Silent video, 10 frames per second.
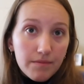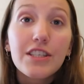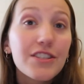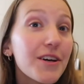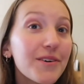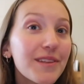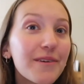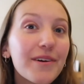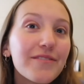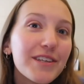Just know that
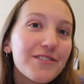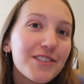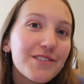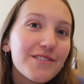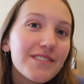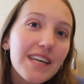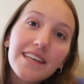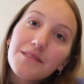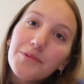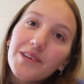whatever you choose, I
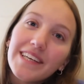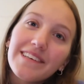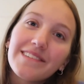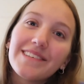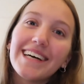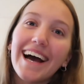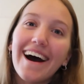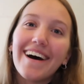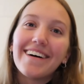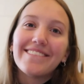support you.
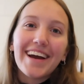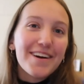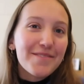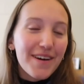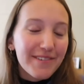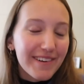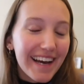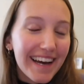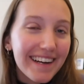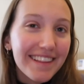I hope everyone
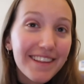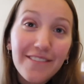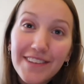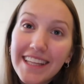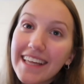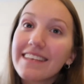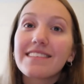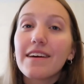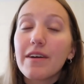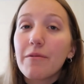had a lovely
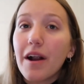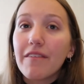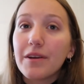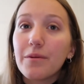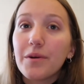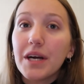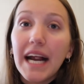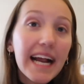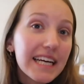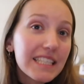Thanksgiving wherever you were,
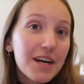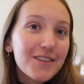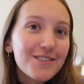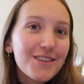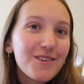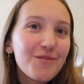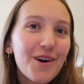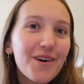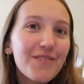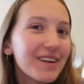and I'll see you
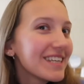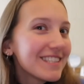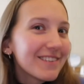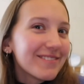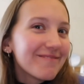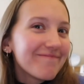all very soon.